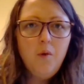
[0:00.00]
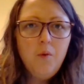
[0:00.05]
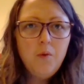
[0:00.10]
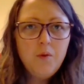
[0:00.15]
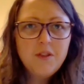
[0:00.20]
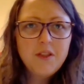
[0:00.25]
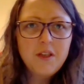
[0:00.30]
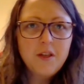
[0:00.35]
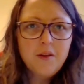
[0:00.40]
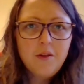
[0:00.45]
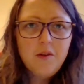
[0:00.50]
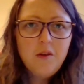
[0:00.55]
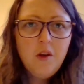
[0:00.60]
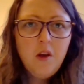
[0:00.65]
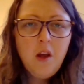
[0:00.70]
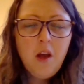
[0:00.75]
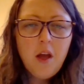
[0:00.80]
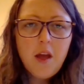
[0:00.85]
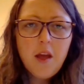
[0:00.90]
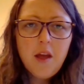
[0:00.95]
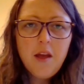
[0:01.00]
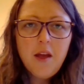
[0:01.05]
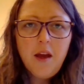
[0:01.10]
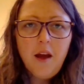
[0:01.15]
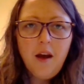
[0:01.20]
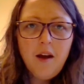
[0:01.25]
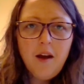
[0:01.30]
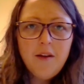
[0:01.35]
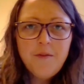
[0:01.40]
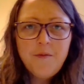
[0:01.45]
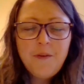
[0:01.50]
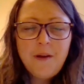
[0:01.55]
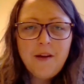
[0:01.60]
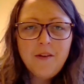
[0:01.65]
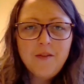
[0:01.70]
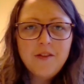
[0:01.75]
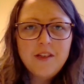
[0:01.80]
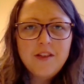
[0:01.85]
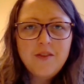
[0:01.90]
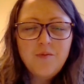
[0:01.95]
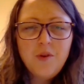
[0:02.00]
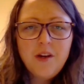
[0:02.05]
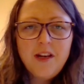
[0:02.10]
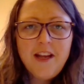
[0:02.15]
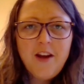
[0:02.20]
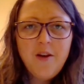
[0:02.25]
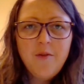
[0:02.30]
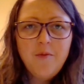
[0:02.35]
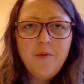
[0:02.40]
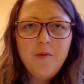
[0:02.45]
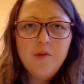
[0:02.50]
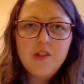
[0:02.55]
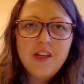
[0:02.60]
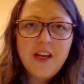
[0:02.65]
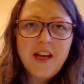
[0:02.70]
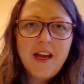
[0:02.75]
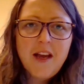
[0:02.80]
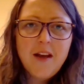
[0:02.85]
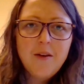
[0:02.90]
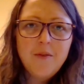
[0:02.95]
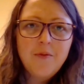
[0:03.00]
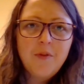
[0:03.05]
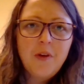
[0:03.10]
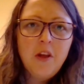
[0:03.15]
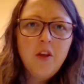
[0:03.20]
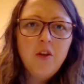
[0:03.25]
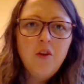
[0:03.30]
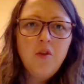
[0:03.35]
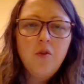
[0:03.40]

Also, I found it's really helpful to have